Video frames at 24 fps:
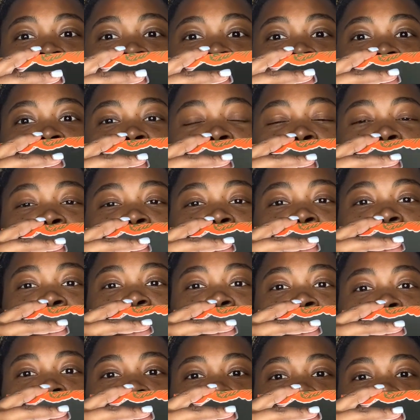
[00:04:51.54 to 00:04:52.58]
But these
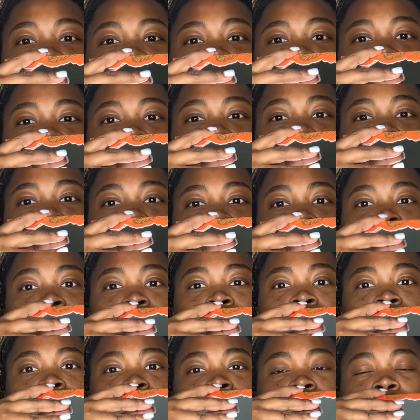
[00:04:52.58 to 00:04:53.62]
are the
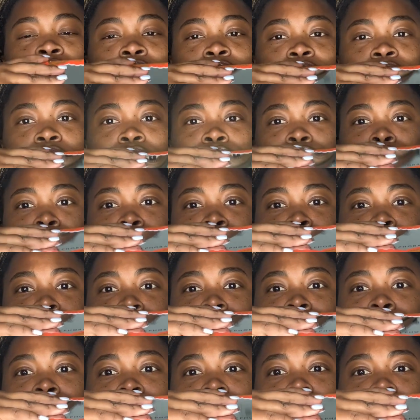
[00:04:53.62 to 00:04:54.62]
colors.